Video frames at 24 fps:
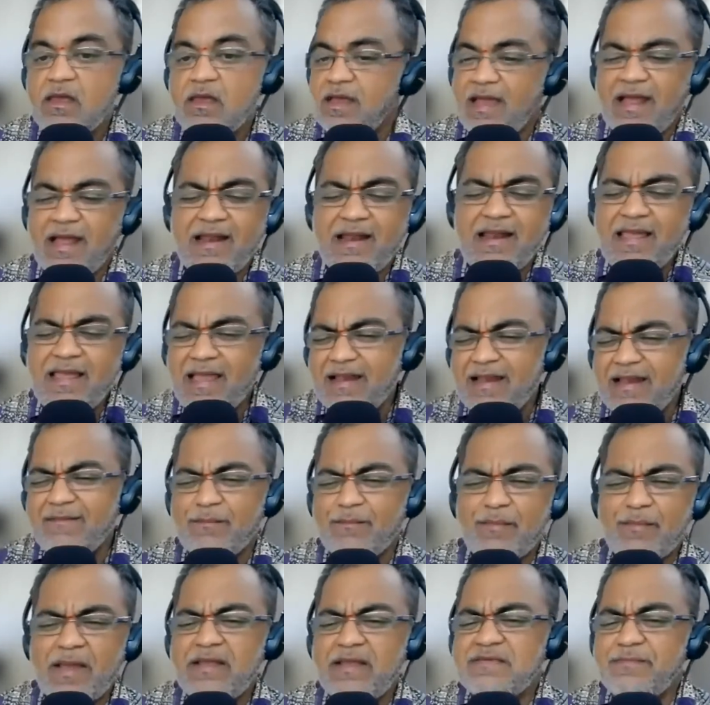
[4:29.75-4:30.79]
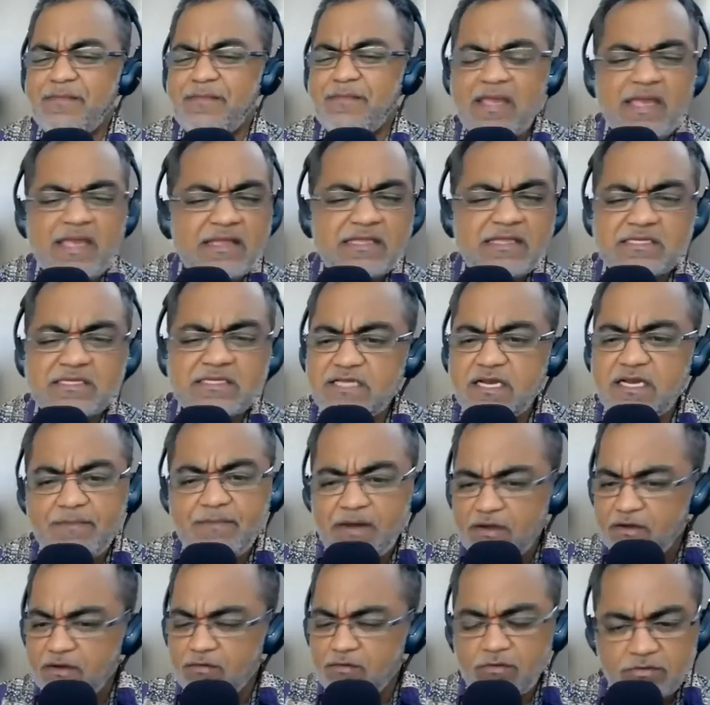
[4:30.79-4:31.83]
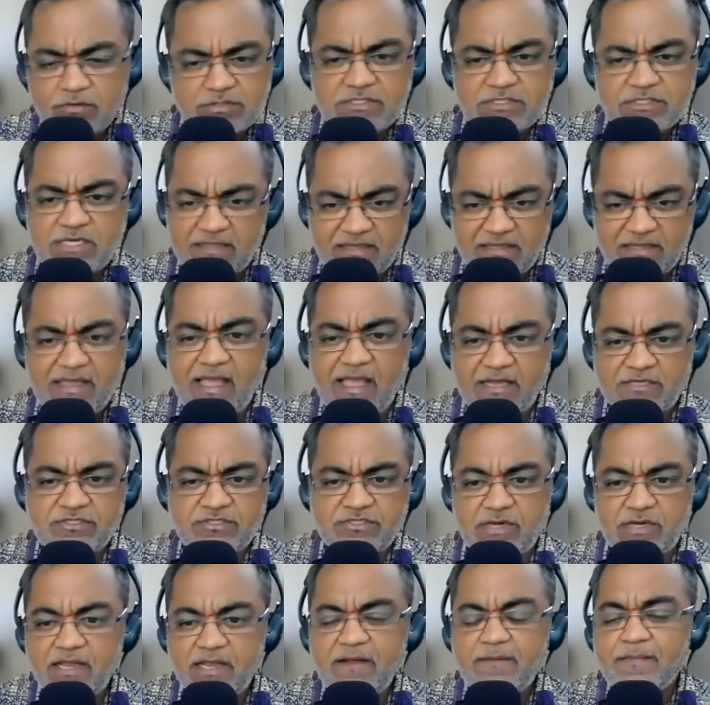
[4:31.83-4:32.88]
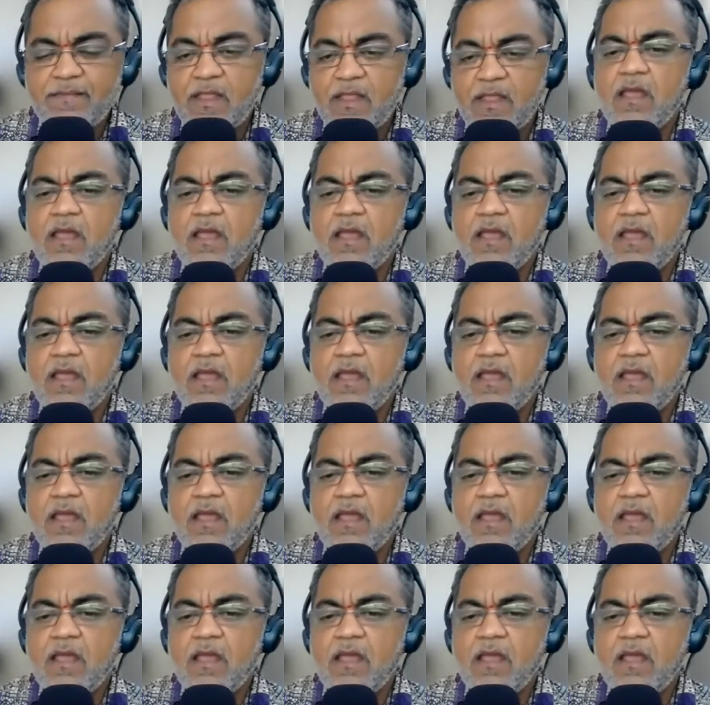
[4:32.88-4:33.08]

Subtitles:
And by making the statement, you lose nothing actually.